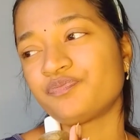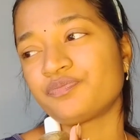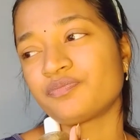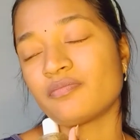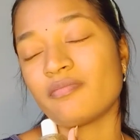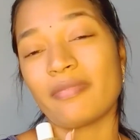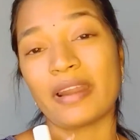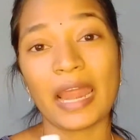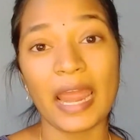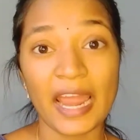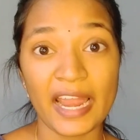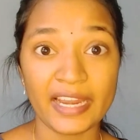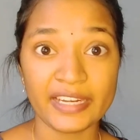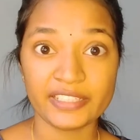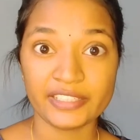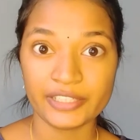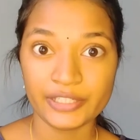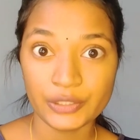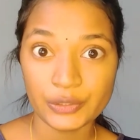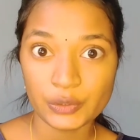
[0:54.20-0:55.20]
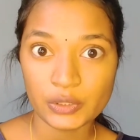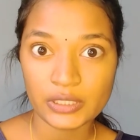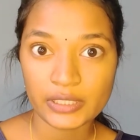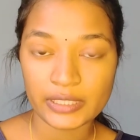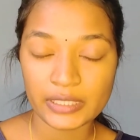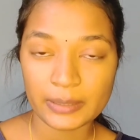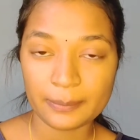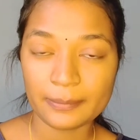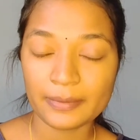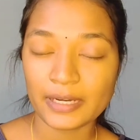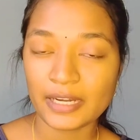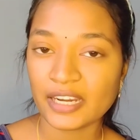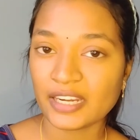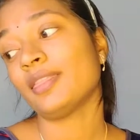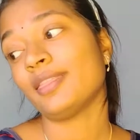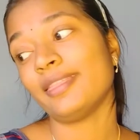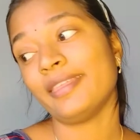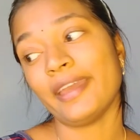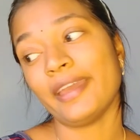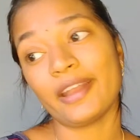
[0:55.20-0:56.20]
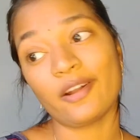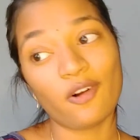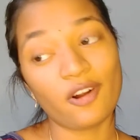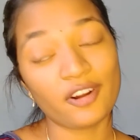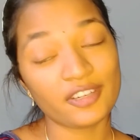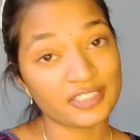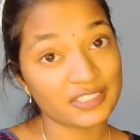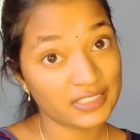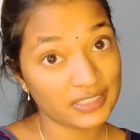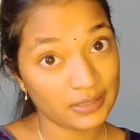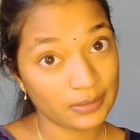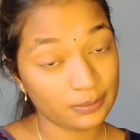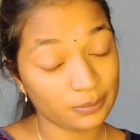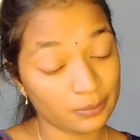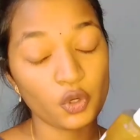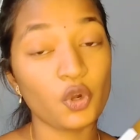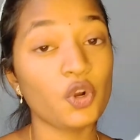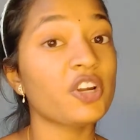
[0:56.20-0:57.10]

brand newly, but they got some